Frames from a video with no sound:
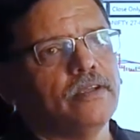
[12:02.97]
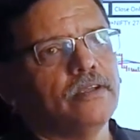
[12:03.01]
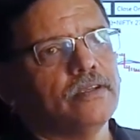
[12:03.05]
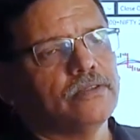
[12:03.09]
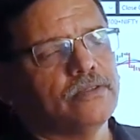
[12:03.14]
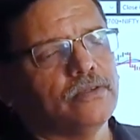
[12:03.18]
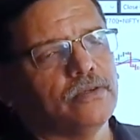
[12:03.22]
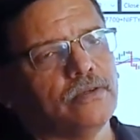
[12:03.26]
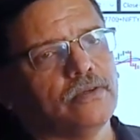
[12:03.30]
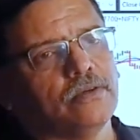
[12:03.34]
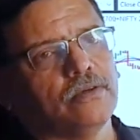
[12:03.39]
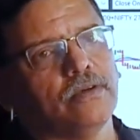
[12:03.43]

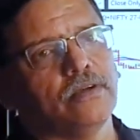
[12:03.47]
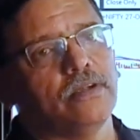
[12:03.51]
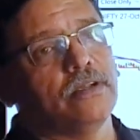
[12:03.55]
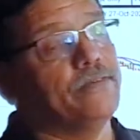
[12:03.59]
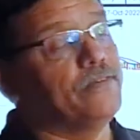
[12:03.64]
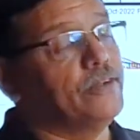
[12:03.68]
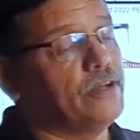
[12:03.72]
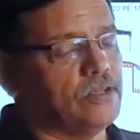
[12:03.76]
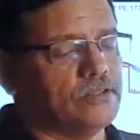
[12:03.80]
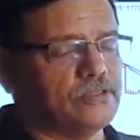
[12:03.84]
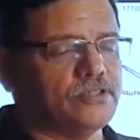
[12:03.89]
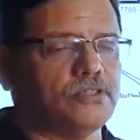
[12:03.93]
So
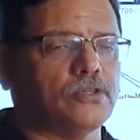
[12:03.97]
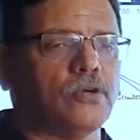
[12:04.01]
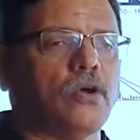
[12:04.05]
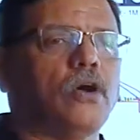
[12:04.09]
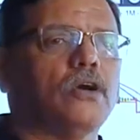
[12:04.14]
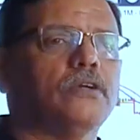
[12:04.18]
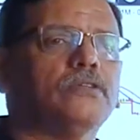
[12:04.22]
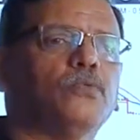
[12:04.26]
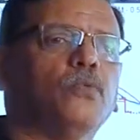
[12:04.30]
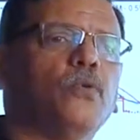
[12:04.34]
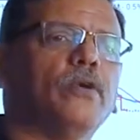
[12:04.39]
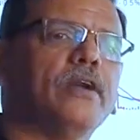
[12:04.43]
even on
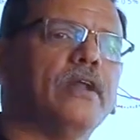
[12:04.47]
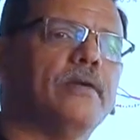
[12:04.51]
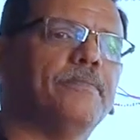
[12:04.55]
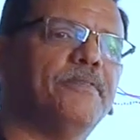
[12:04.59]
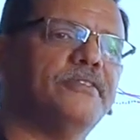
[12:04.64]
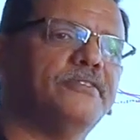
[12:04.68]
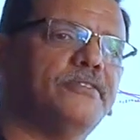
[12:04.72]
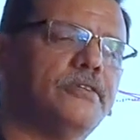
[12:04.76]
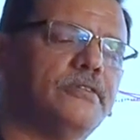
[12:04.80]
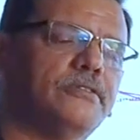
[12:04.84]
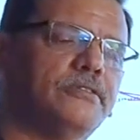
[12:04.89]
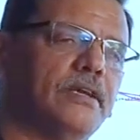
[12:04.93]
stocks, what
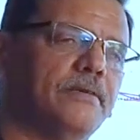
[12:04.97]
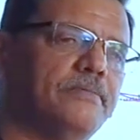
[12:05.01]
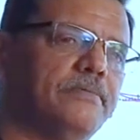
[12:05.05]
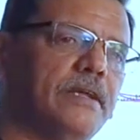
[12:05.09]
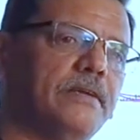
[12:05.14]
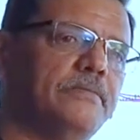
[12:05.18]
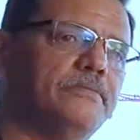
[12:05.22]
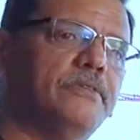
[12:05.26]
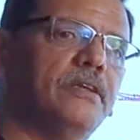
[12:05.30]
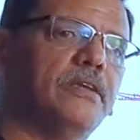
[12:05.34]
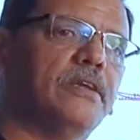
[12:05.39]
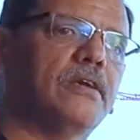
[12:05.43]
happens is
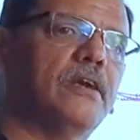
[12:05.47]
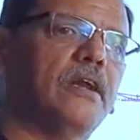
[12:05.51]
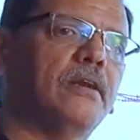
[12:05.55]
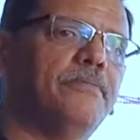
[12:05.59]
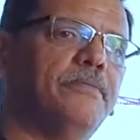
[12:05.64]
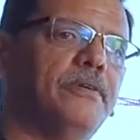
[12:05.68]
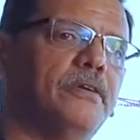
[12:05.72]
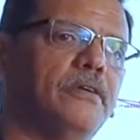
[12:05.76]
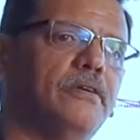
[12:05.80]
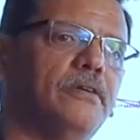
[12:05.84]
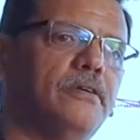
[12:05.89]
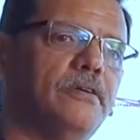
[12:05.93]
sometimes there can
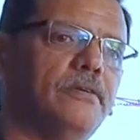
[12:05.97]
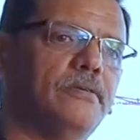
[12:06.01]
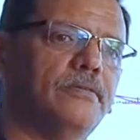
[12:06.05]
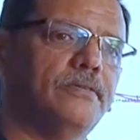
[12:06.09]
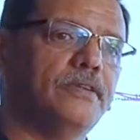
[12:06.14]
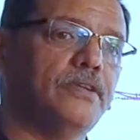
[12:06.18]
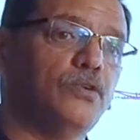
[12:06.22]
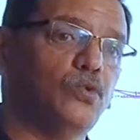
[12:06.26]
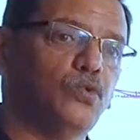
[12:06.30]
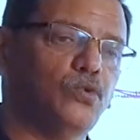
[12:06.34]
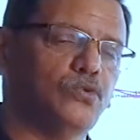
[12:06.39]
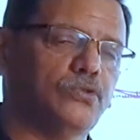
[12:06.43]
be a
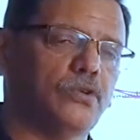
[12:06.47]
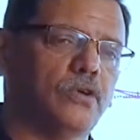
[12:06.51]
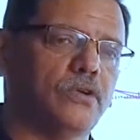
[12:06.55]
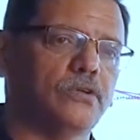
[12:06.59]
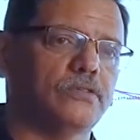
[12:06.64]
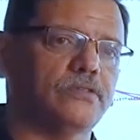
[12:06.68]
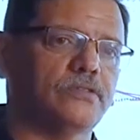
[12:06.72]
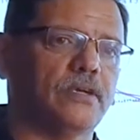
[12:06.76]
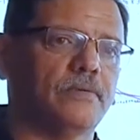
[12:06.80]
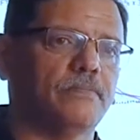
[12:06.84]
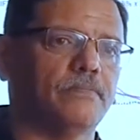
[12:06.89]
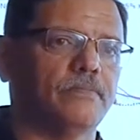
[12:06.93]
news
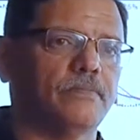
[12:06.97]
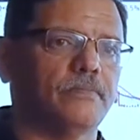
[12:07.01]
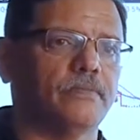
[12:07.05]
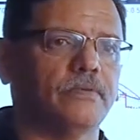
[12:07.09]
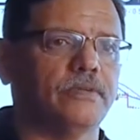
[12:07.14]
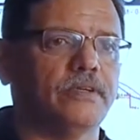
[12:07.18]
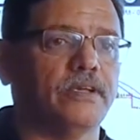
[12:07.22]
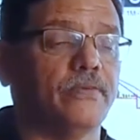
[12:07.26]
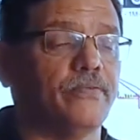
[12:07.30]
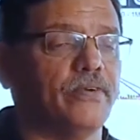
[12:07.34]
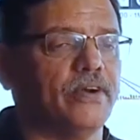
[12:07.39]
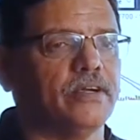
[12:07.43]
or some
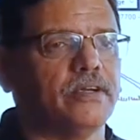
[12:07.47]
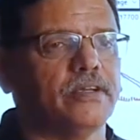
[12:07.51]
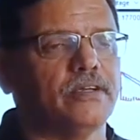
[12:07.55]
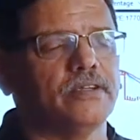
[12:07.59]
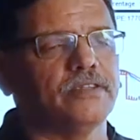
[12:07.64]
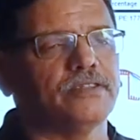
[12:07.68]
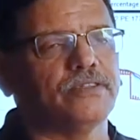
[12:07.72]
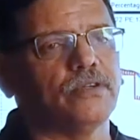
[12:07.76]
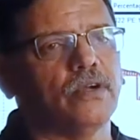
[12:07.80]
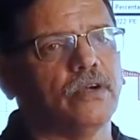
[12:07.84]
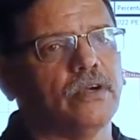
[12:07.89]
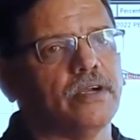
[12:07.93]
event in
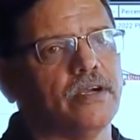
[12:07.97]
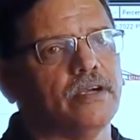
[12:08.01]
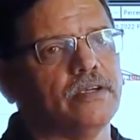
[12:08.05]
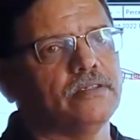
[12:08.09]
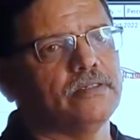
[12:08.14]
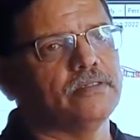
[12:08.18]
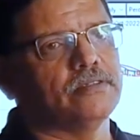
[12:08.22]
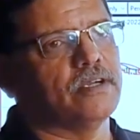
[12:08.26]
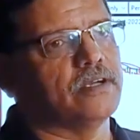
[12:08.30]
a stock and